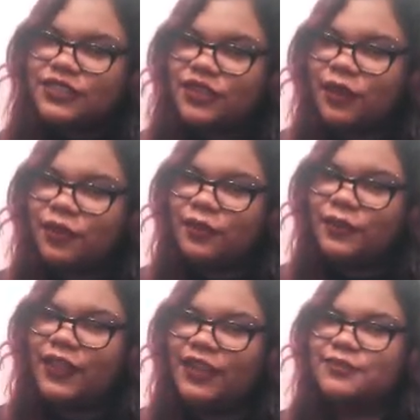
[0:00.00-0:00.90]

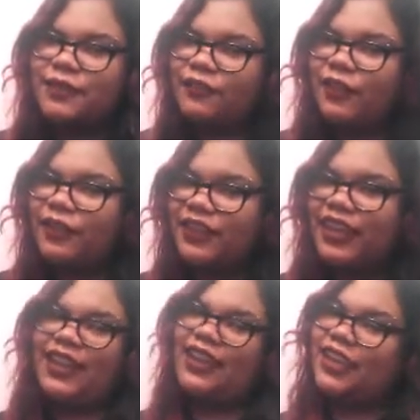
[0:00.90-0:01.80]
So that is my fault
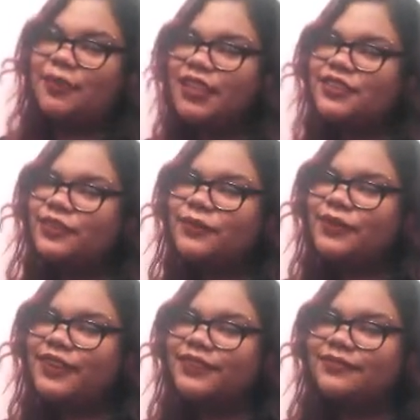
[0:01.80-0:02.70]
and I hate myself
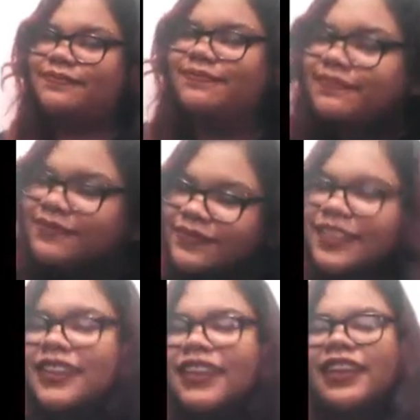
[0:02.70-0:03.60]
for it.
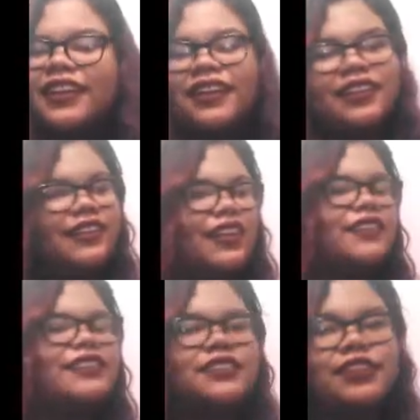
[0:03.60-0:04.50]

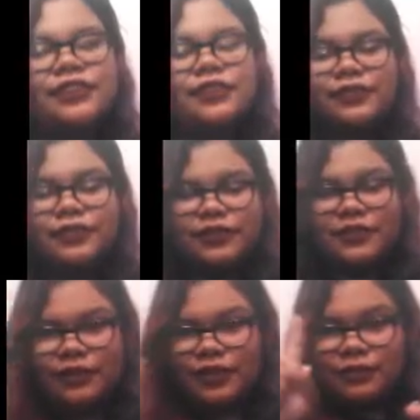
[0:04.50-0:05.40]
Okay, so
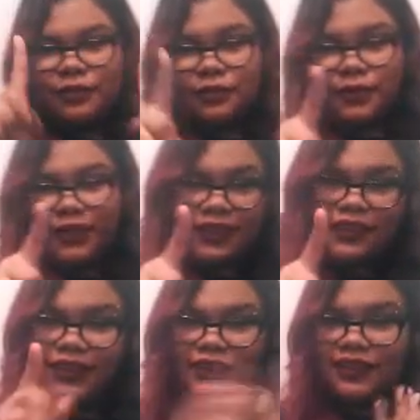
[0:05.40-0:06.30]
number
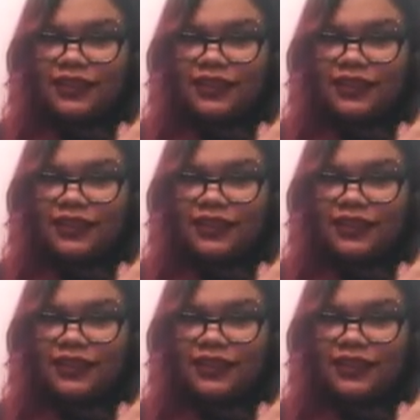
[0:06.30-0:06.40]
1.